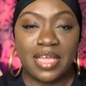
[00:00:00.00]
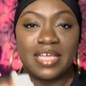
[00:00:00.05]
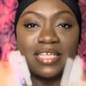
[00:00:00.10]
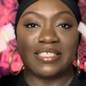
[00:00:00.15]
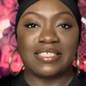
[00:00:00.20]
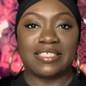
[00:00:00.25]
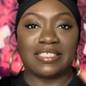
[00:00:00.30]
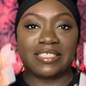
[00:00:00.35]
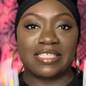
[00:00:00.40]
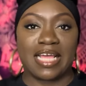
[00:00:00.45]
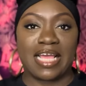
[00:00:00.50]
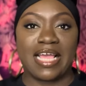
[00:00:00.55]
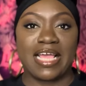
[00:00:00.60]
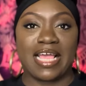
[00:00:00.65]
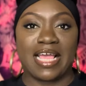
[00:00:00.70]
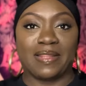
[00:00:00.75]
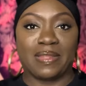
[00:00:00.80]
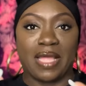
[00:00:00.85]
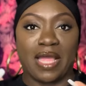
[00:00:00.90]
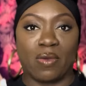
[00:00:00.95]
stay
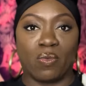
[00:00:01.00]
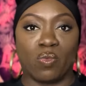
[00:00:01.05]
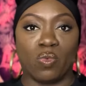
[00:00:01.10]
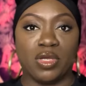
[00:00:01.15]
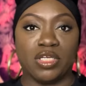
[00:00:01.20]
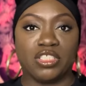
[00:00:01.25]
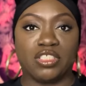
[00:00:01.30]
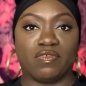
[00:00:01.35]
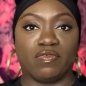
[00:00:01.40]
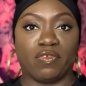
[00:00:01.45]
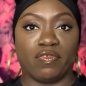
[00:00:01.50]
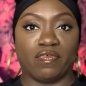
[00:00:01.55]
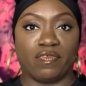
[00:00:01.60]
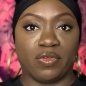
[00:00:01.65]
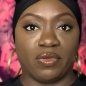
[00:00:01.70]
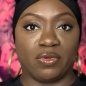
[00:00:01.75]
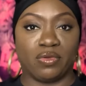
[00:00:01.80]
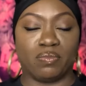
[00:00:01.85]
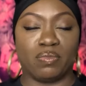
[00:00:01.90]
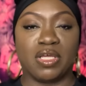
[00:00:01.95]
in that wish
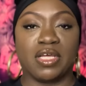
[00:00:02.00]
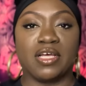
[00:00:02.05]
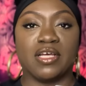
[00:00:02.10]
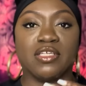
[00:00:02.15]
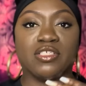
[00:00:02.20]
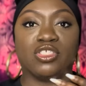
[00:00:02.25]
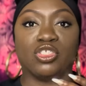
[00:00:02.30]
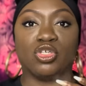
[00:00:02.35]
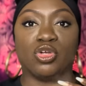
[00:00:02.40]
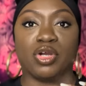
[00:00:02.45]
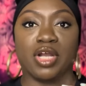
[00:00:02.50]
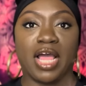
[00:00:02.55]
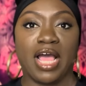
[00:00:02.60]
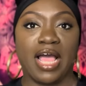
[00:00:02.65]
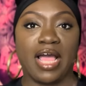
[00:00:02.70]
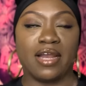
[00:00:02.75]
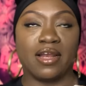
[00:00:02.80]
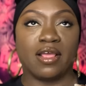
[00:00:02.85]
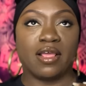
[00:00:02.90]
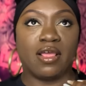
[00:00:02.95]
fulfilled, because you're
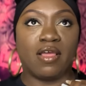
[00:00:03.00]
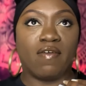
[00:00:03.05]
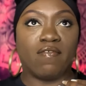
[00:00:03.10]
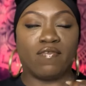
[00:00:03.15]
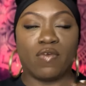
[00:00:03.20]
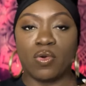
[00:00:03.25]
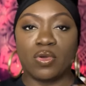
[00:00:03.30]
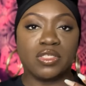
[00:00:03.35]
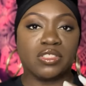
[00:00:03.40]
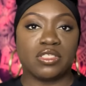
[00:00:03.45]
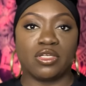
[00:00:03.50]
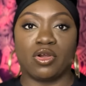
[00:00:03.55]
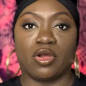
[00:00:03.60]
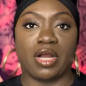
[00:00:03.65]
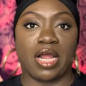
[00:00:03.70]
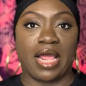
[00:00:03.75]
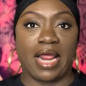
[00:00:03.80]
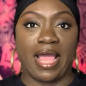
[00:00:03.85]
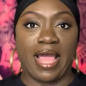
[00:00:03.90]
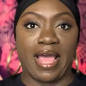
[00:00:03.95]
not focusing on
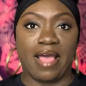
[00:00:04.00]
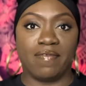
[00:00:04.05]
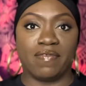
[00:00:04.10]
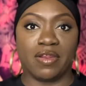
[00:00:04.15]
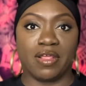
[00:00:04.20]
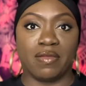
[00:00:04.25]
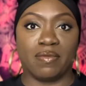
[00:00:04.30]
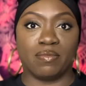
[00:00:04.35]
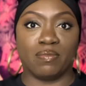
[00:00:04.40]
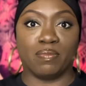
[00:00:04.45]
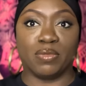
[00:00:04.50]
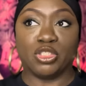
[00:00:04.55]
not having it,